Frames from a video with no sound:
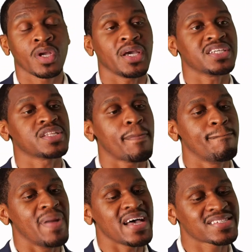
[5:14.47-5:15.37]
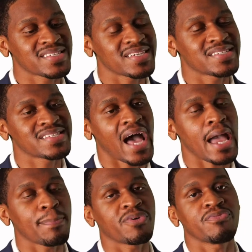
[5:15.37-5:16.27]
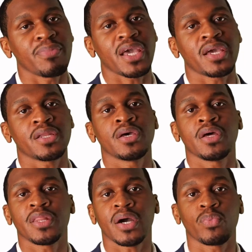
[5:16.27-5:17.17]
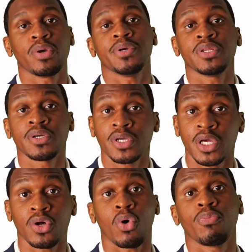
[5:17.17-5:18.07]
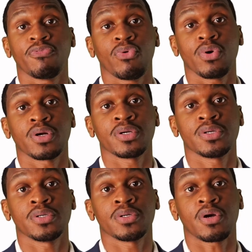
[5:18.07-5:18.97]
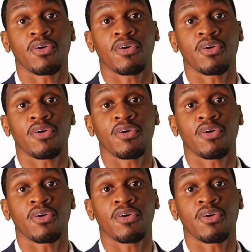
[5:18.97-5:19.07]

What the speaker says: is the best type of man that women can hope for.